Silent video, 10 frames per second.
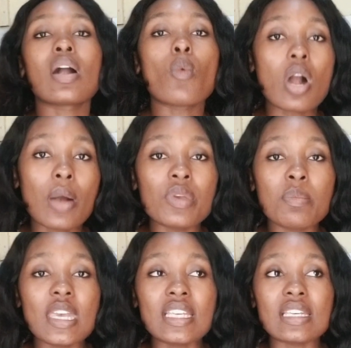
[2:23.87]
what can we
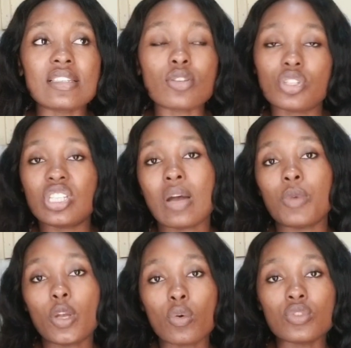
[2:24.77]
make such that
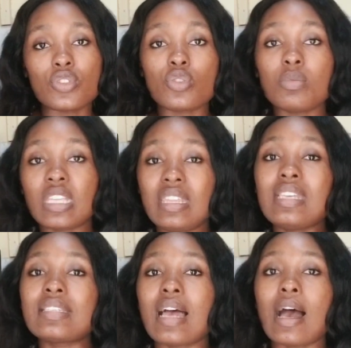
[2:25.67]
we consume the
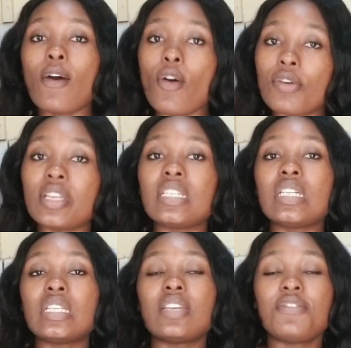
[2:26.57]
things that are already
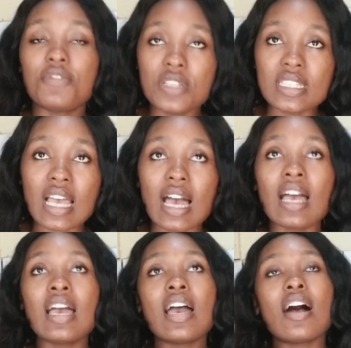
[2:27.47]
in the freezer?
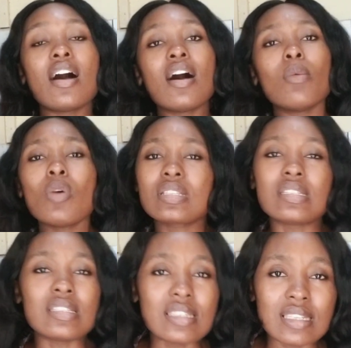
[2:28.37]
What's
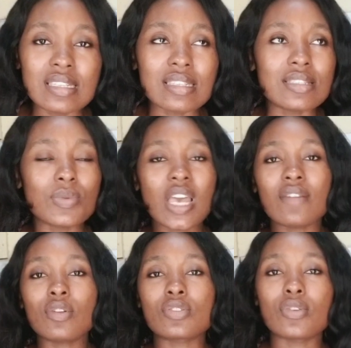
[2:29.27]
in season? Do we
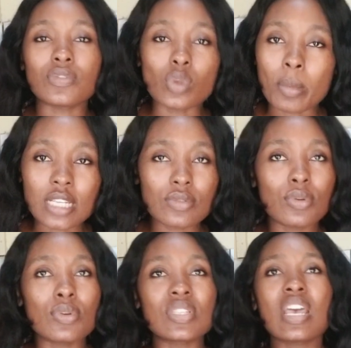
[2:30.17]
have lots of
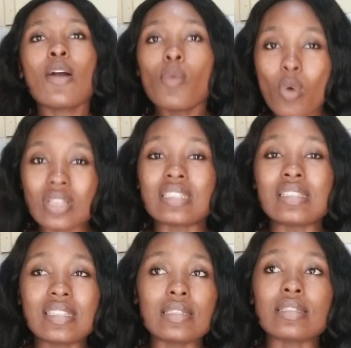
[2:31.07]
tomatoes? What's in
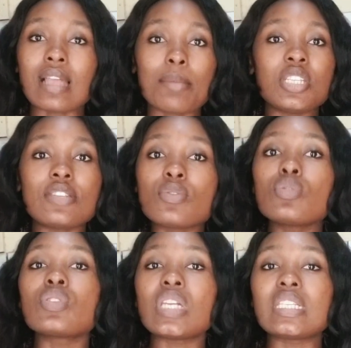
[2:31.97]
season? I mean, it's
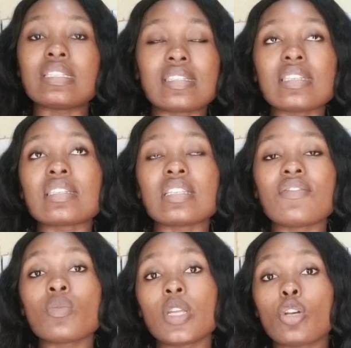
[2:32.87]
good to eat in season
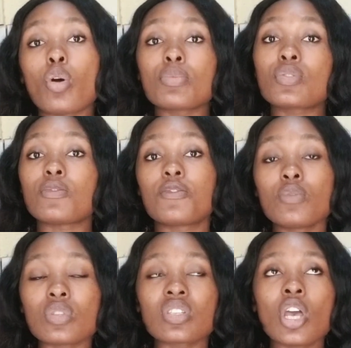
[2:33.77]
even when it comes to
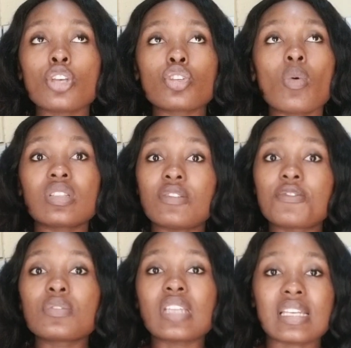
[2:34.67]
fruits. So what's the
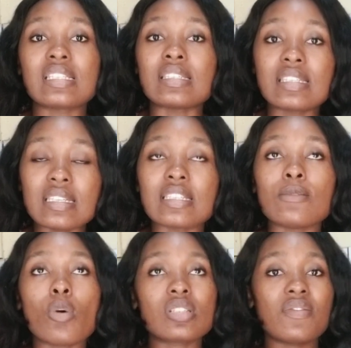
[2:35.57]
fruit that's in season?
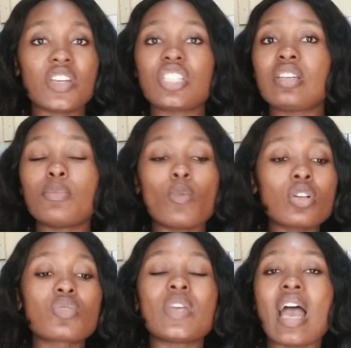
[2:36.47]
What's the vegetable?
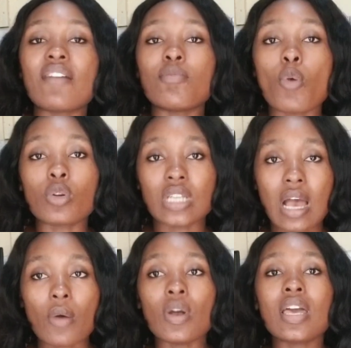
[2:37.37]
What do we have more
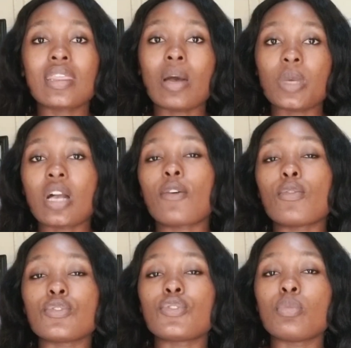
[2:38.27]
now that we can
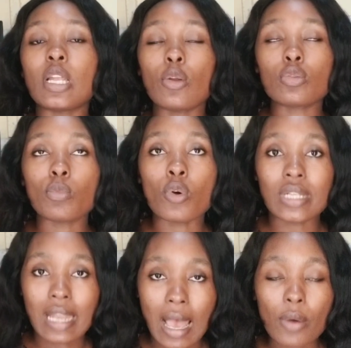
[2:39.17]
consume a lot more
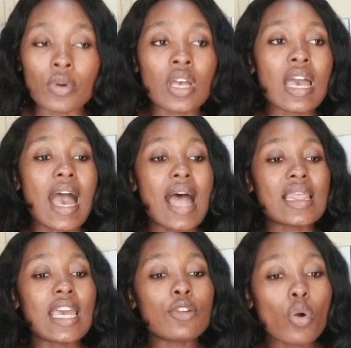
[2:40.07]
now? And
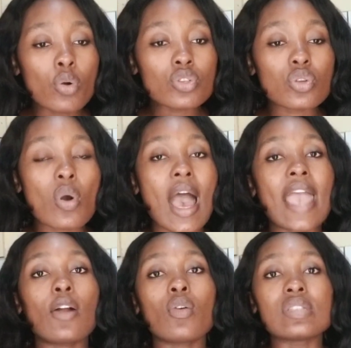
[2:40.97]
then also
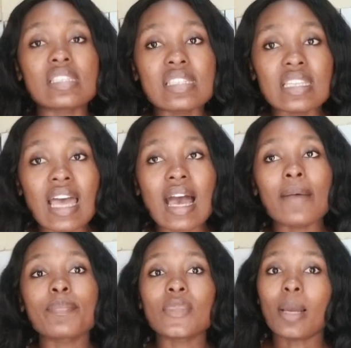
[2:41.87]
I
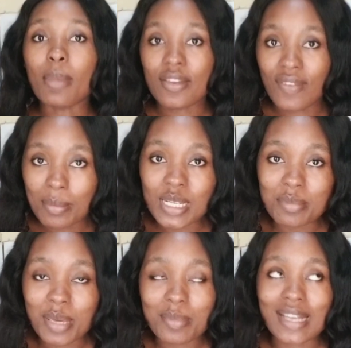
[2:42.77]
consider my family
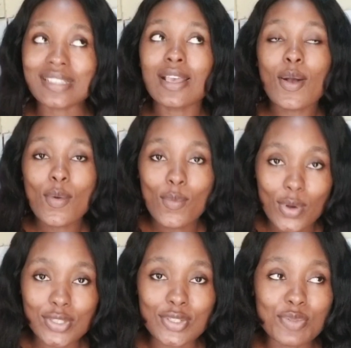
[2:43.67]
members.
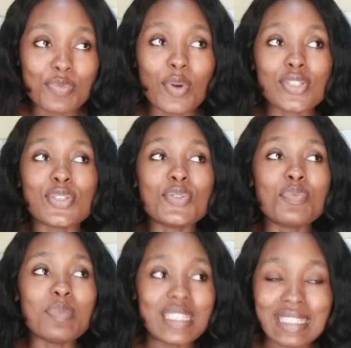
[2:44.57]
What do you
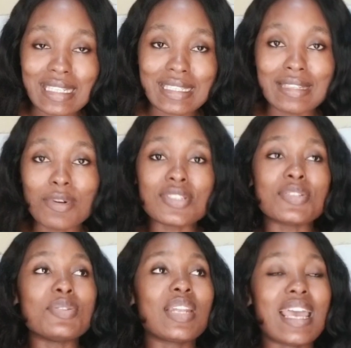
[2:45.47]
miss eating? What do
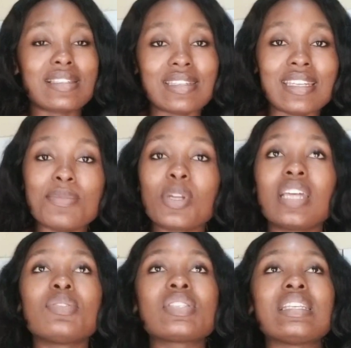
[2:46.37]
you like to eat? What
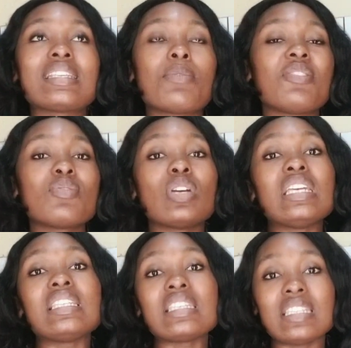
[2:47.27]
are those things that we've not
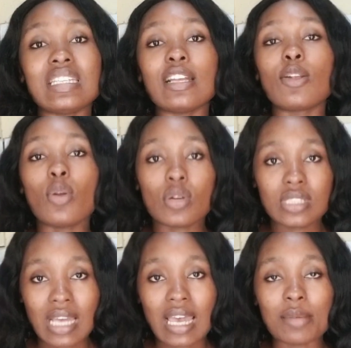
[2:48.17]
eaten in a long
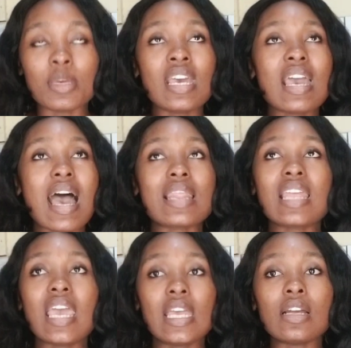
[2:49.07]
time? And
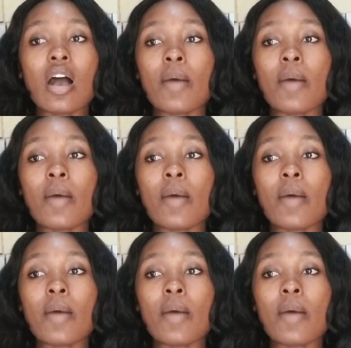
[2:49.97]
then